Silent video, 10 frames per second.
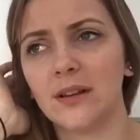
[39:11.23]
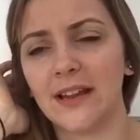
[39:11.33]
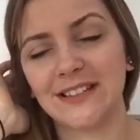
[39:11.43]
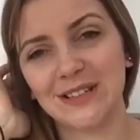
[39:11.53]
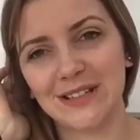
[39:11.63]

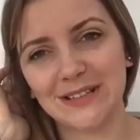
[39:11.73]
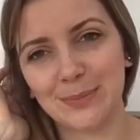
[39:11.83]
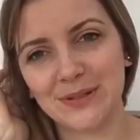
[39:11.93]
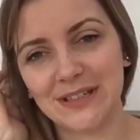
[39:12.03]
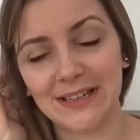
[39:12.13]
that's it's a
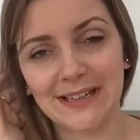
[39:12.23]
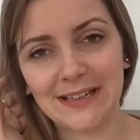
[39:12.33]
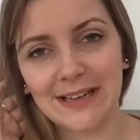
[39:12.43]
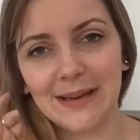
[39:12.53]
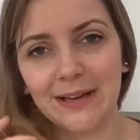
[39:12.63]

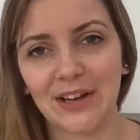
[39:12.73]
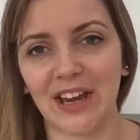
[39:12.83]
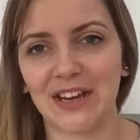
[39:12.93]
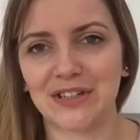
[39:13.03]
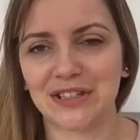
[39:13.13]
particular
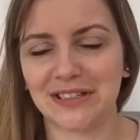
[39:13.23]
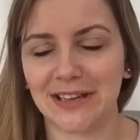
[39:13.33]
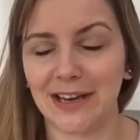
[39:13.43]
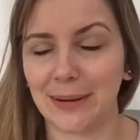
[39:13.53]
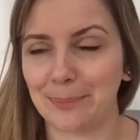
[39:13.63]
location
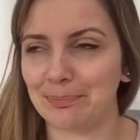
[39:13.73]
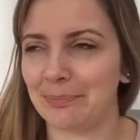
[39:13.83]
anyway